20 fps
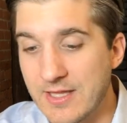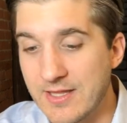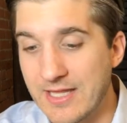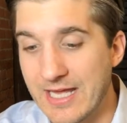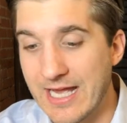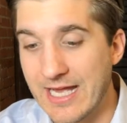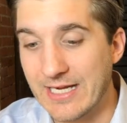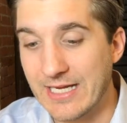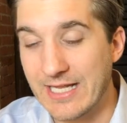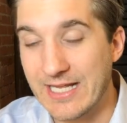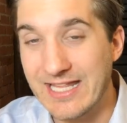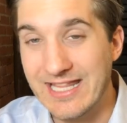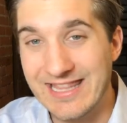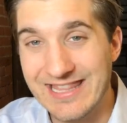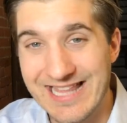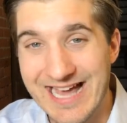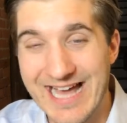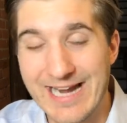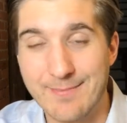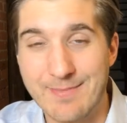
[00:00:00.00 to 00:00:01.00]
then
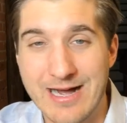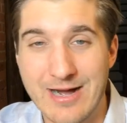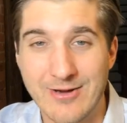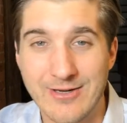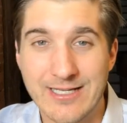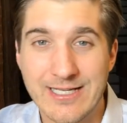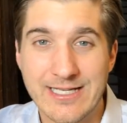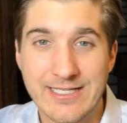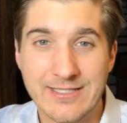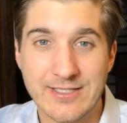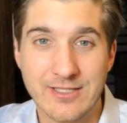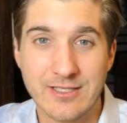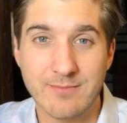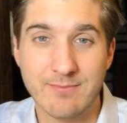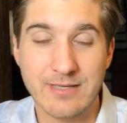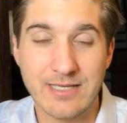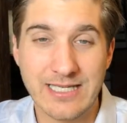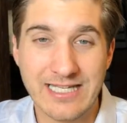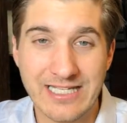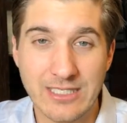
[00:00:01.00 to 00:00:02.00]
that amount is going
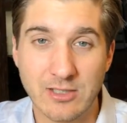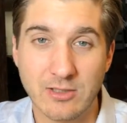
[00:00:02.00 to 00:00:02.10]
to be